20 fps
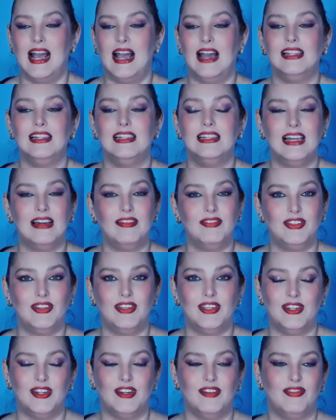I love to
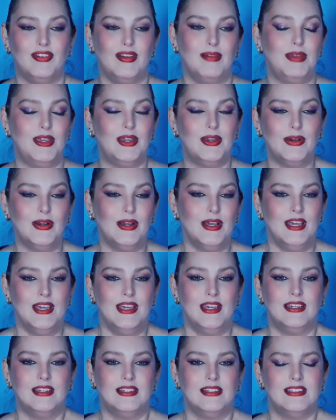hear from you
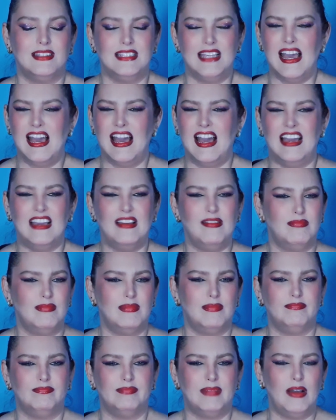because yeah,
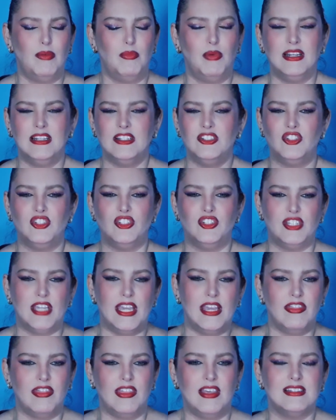I want to
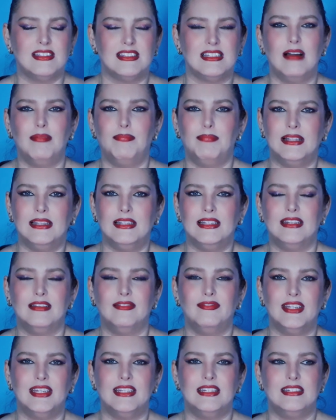shake things up a
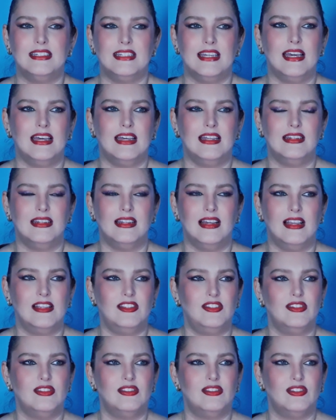little bit, and I
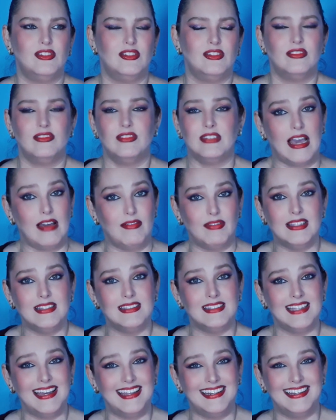just haven't
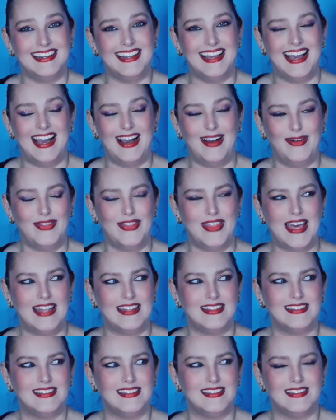decided how
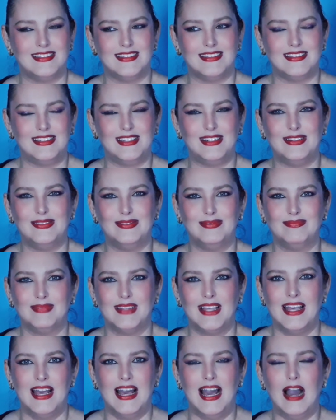that's,
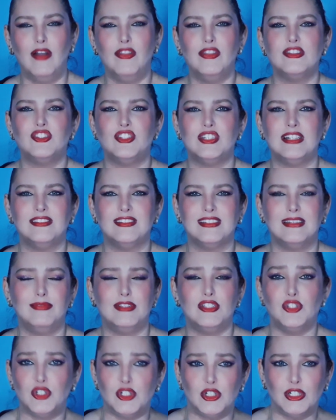how the channel's gonna
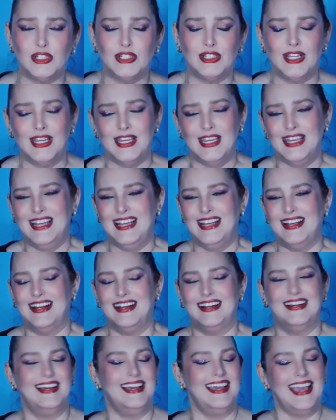be shook.
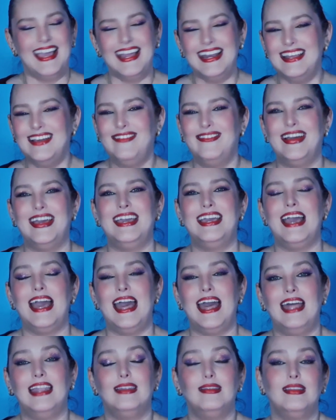Anyway,
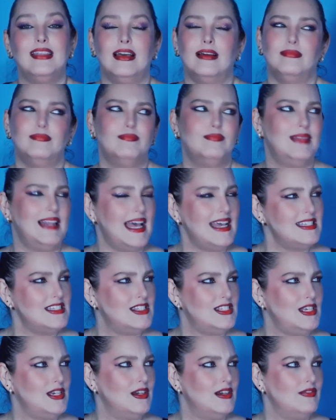and
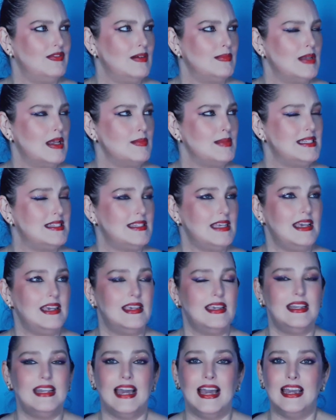last year, if I'm not
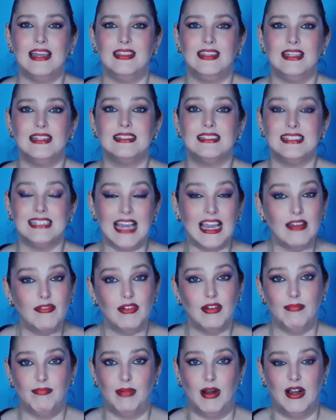mistaken, I did
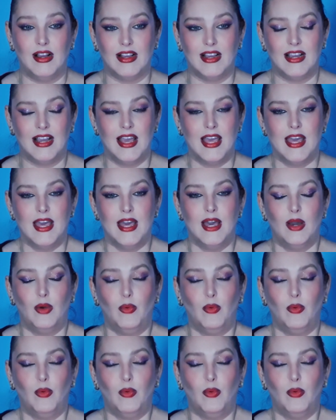Cyberpunk,